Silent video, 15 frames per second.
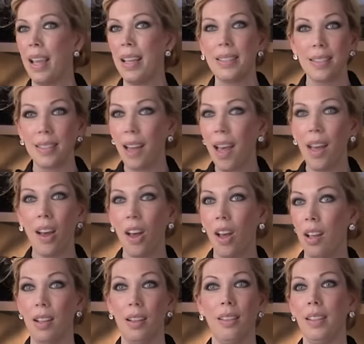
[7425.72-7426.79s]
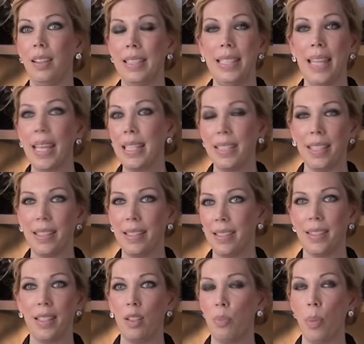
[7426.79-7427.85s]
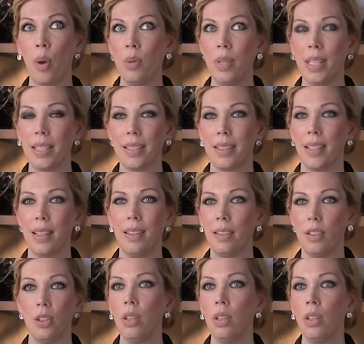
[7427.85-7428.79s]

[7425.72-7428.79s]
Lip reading: It's not all daisies and ponies and